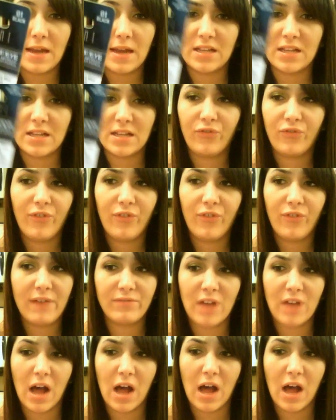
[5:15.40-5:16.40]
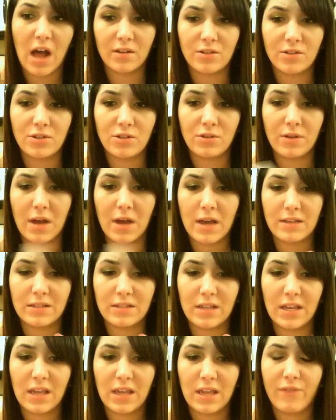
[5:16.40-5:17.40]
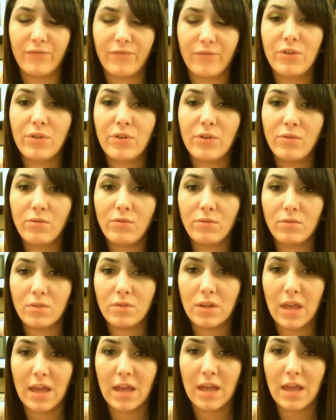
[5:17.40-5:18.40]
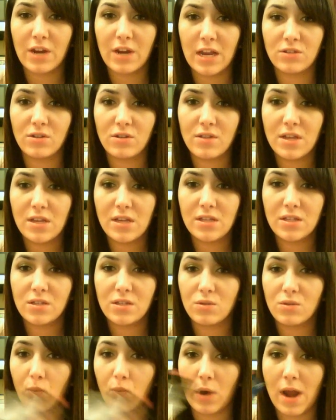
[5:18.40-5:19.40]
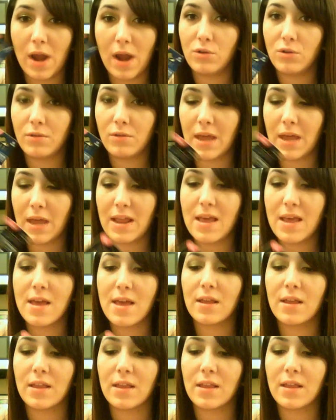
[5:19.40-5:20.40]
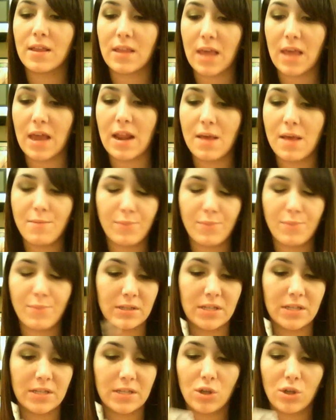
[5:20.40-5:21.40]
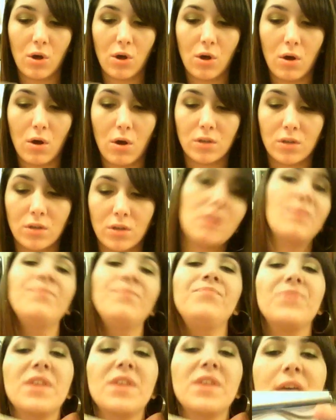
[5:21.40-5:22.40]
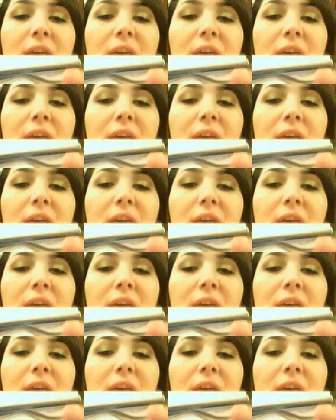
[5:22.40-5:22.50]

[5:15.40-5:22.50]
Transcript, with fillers: and it's five dollars you guys like if you can get your hands on this wherever you can get it get it because it's awesome